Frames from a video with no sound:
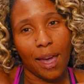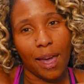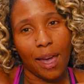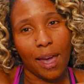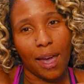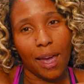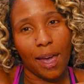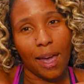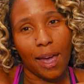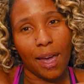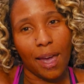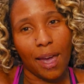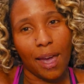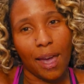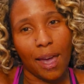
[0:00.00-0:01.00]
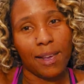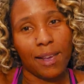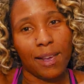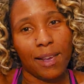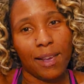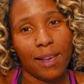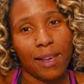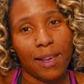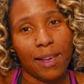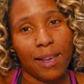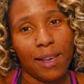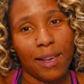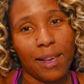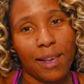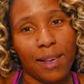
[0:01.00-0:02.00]
And especially
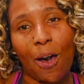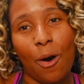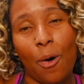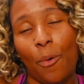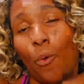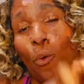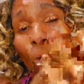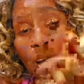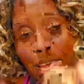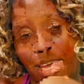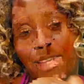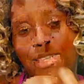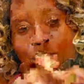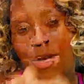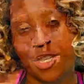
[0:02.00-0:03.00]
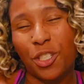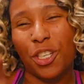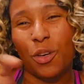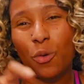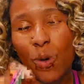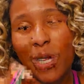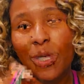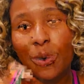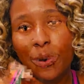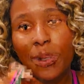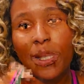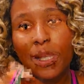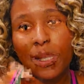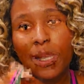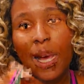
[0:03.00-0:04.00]
how what especially in Western
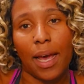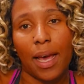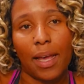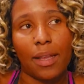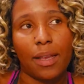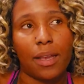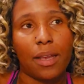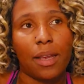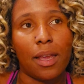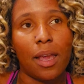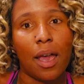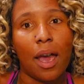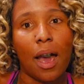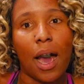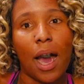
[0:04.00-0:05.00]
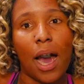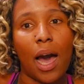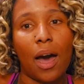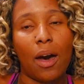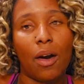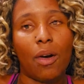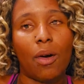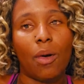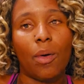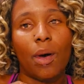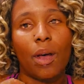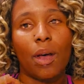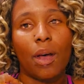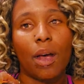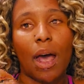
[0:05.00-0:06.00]
society, how
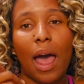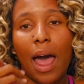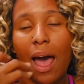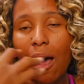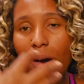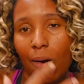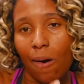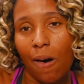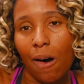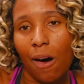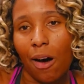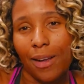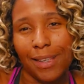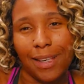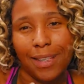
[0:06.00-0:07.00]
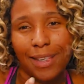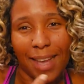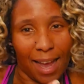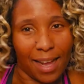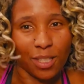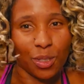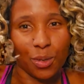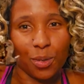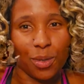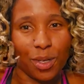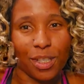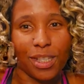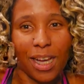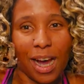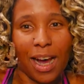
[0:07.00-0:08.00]
alcohol is attached to a
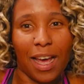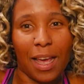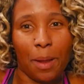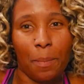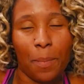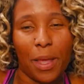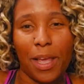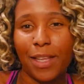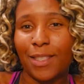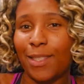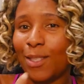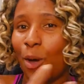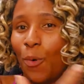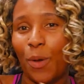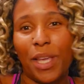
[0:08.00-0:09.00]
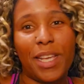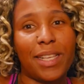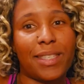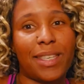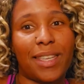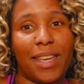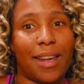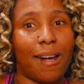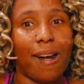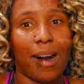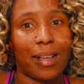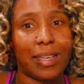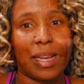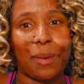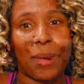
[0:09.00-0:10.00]
good time, it's so easy to get
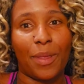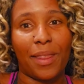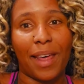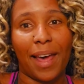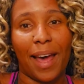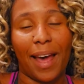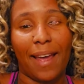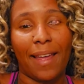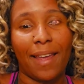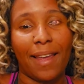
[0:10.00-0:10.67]
caught up in that.